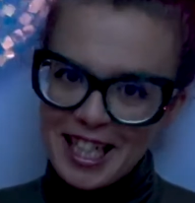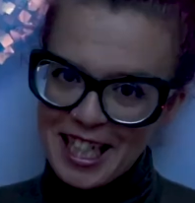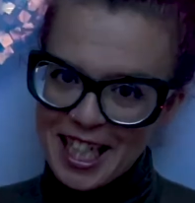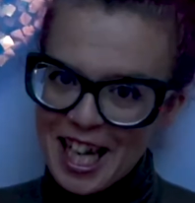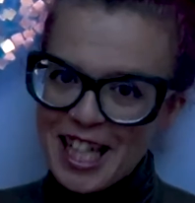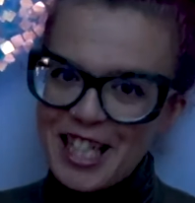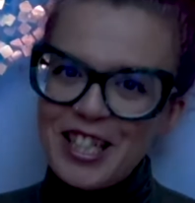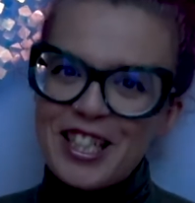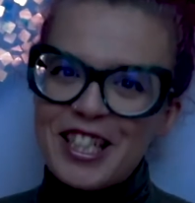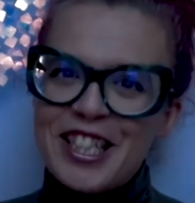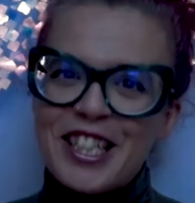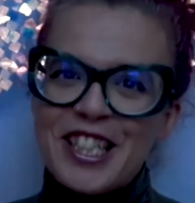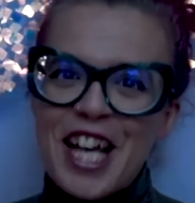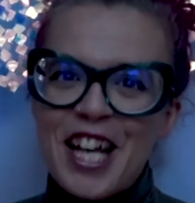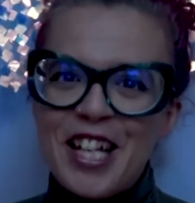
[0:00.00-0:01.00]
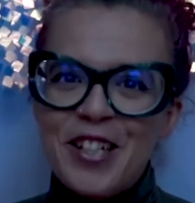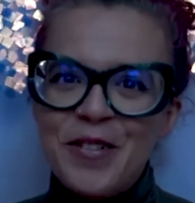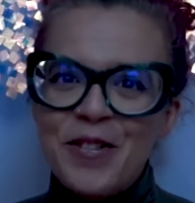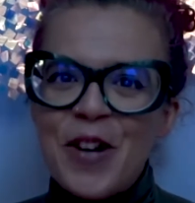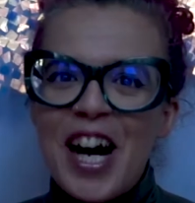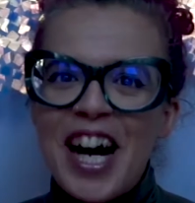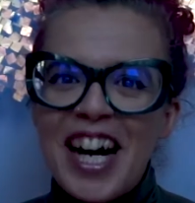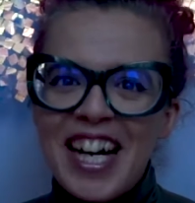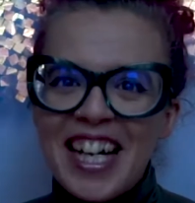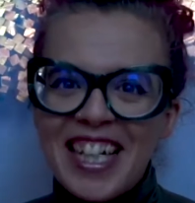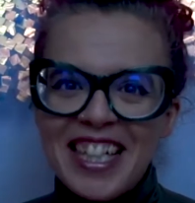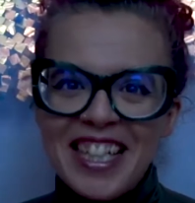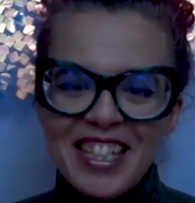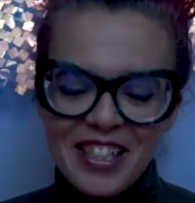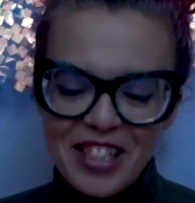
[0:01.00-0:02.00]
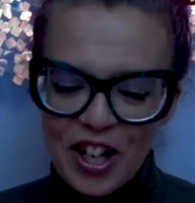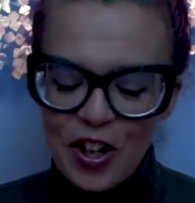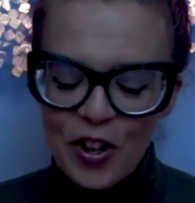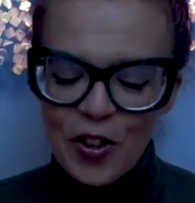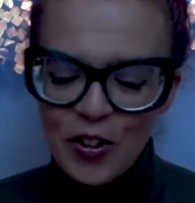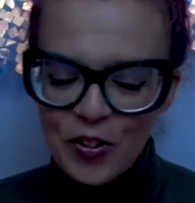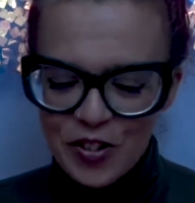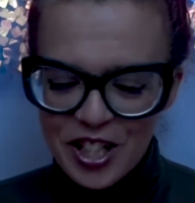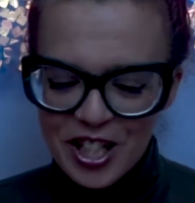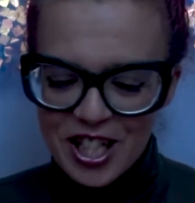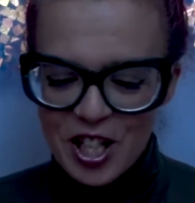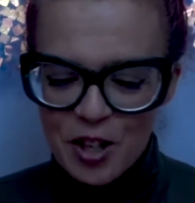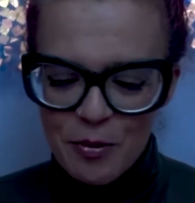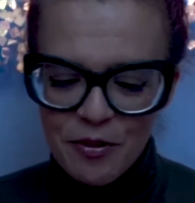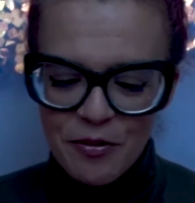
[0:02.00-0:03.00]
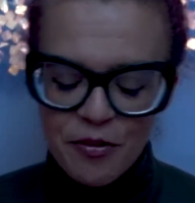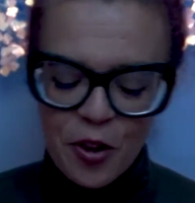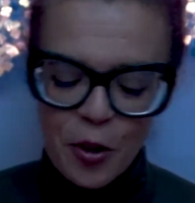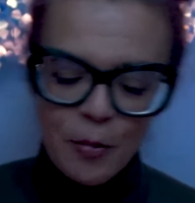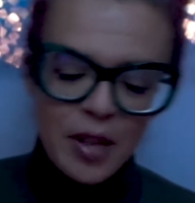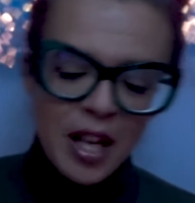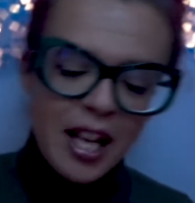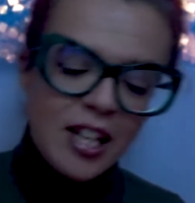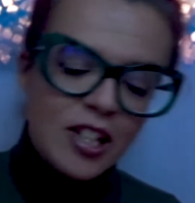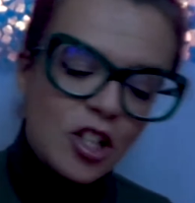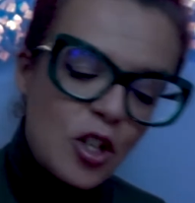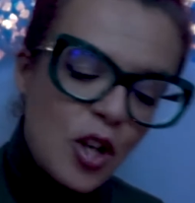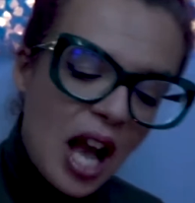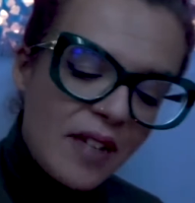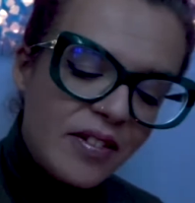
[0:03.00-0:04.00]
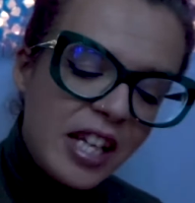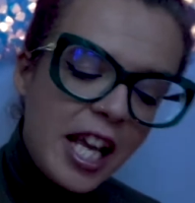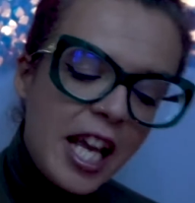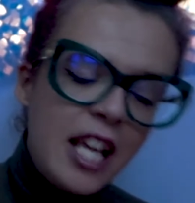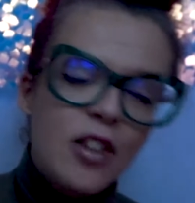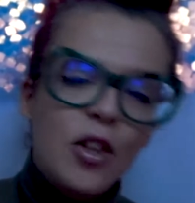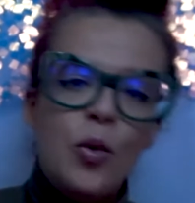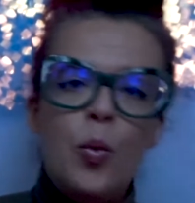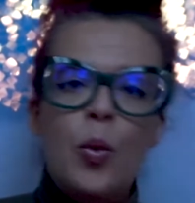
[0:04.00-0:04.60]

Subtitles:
I understand why, you know, all of this coming from. So you have the Eight of